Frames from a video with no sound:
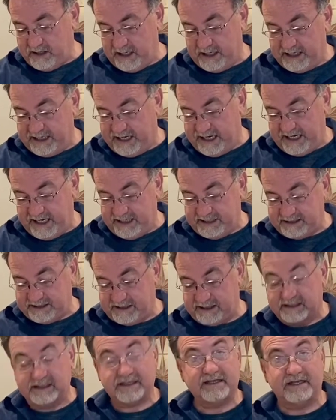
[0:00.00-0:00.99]
in case
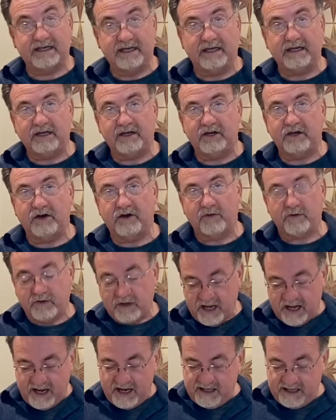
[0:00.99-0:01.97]
it's thick. You know,
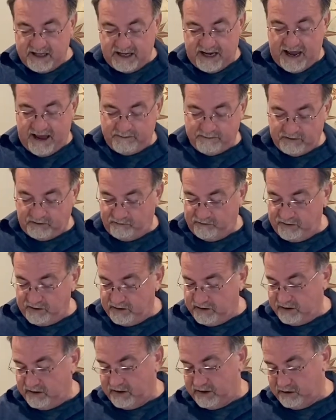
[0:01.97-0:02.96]
the
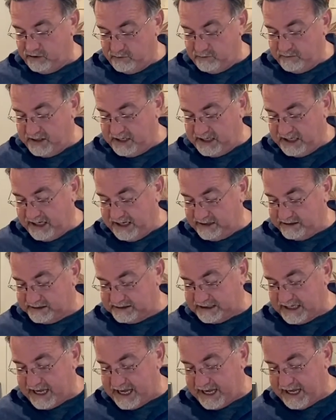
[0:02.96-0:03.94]
atmosphere, the humidity
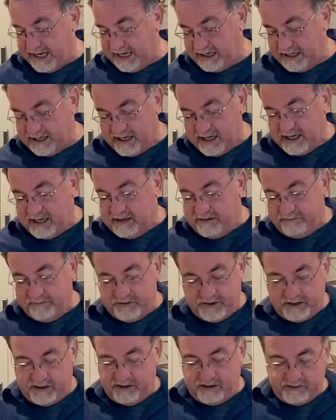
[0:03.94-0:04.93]
outside,
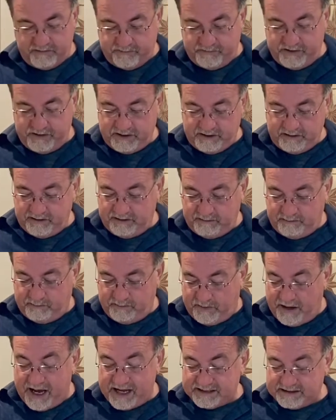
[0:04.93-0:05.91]
the
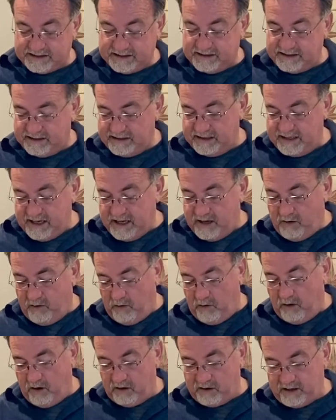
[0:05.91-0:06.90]
pasta
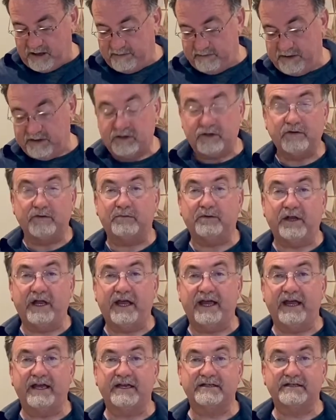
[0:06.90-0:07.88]
all come into
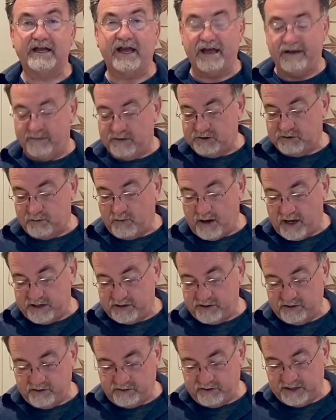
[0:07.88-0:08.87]
play as to how much water
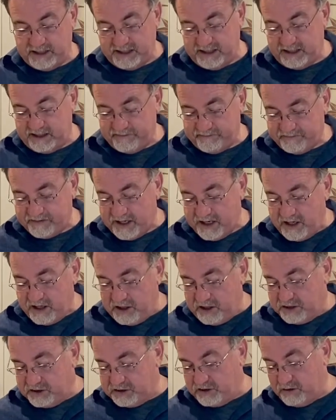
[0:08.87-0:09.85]
you'll need.
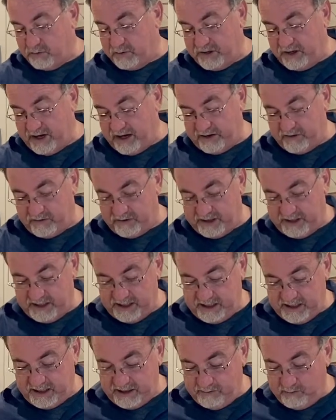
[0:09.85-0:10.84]
So we're not going to need
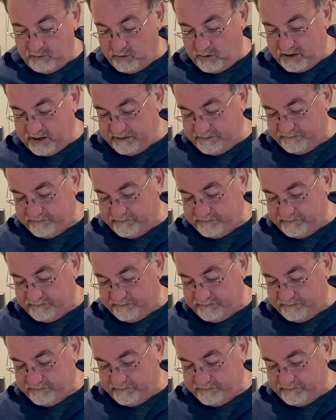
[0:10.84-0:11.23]
any more.